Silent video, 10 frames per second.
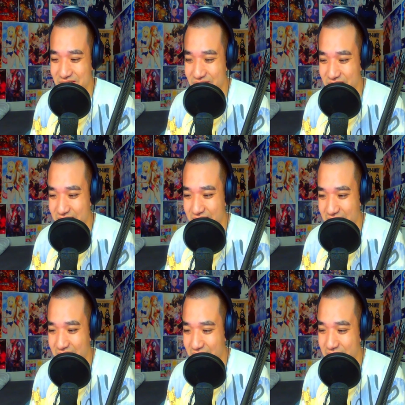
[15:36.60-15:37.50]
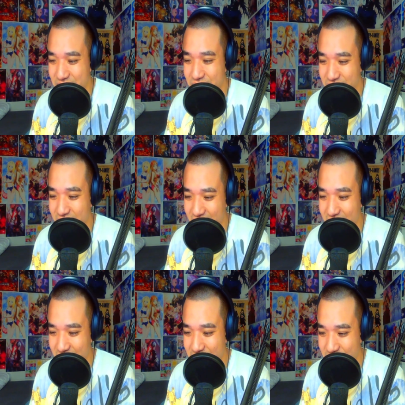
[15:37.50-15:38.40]

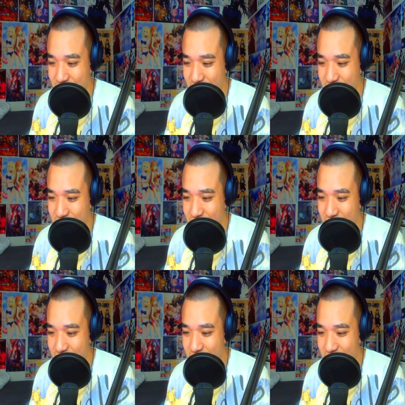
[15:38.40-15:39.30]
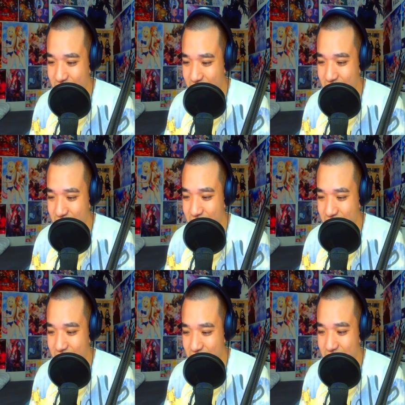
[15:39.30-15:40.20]

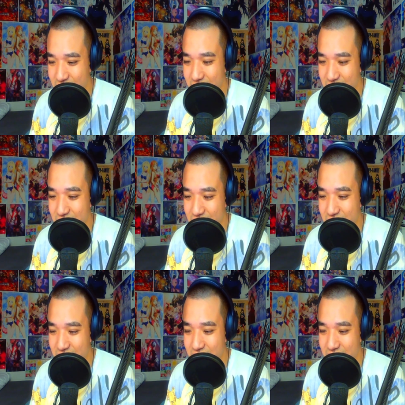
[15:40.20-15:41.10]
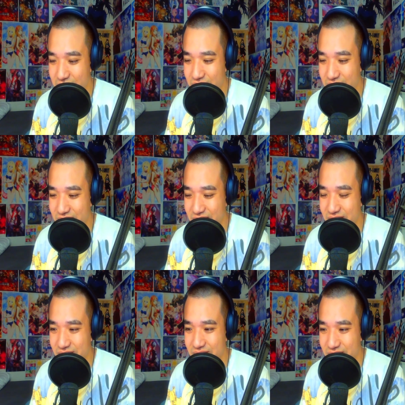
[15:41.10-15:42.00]

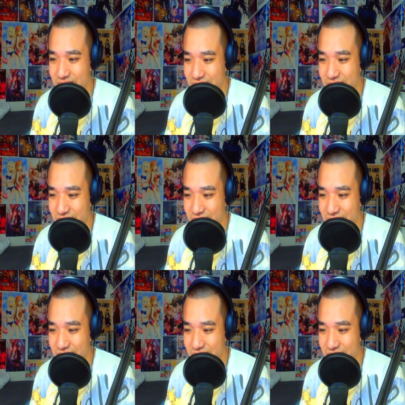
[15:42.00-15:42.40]
No one is speaking in this clip.